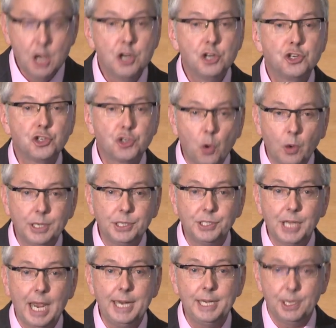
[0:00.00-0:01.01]

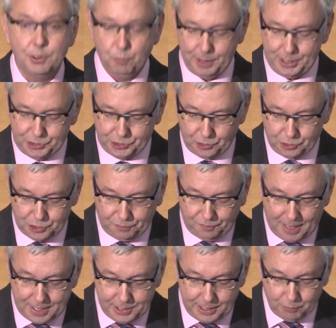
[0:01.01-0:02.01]
short-sighted research
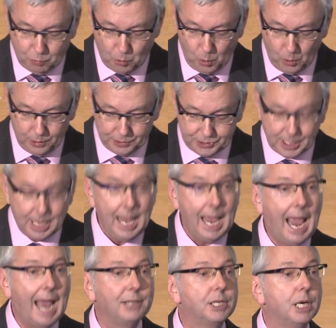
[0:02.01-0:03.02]
funding rules,
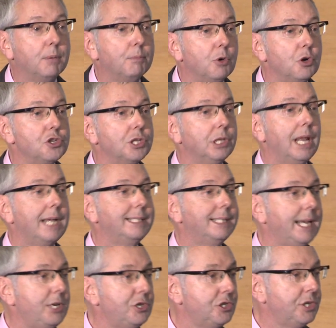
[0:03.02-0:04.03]
and
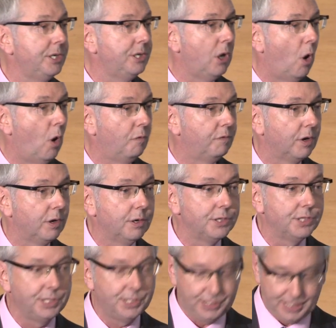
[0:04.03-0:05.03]
commercialization over
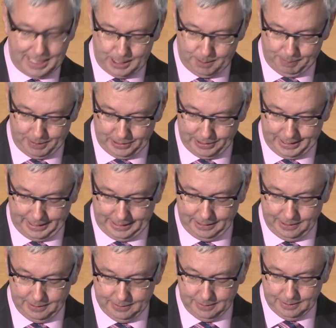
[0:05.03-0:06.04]
sustainability.
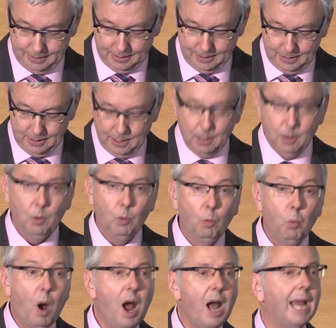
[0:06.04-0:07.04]

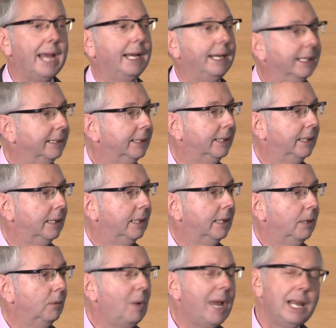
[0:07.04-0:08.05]
Why?
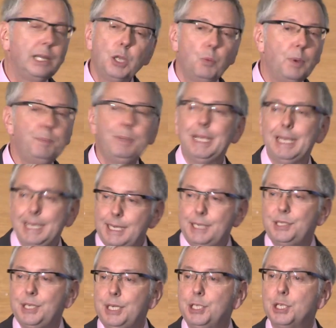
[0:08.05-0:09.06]
Well, it would be
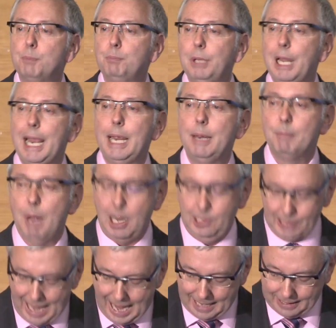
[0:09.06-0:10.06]
easy to blame a
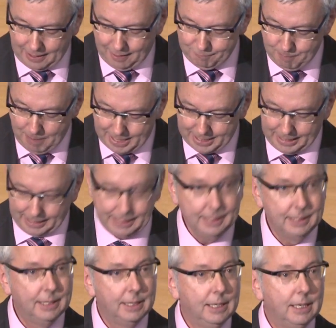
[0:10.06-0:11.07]
lack of money,
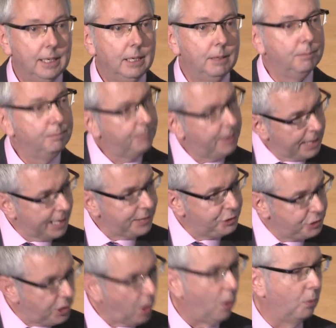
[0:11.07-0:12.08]
but I
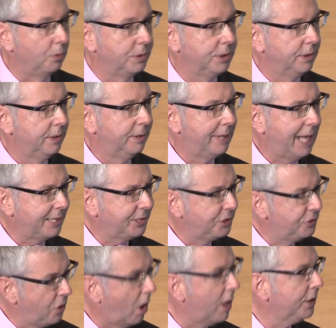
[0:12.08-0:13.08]
don't. That's
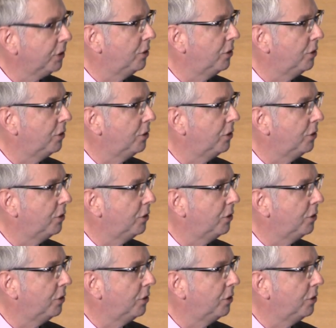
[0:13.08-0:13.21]
not a